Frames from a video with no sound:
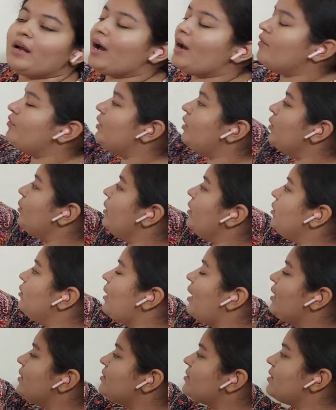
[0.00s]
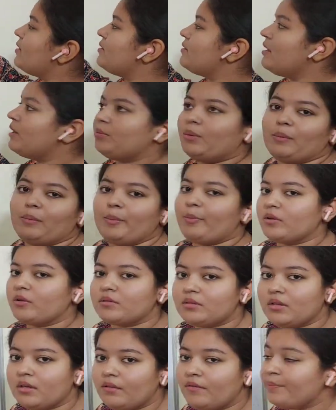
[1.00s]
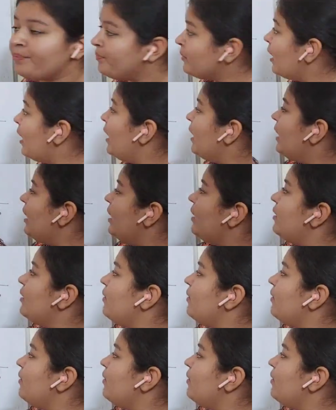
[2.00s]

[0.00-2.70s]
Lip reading: After going to RHS, it will be positive. Here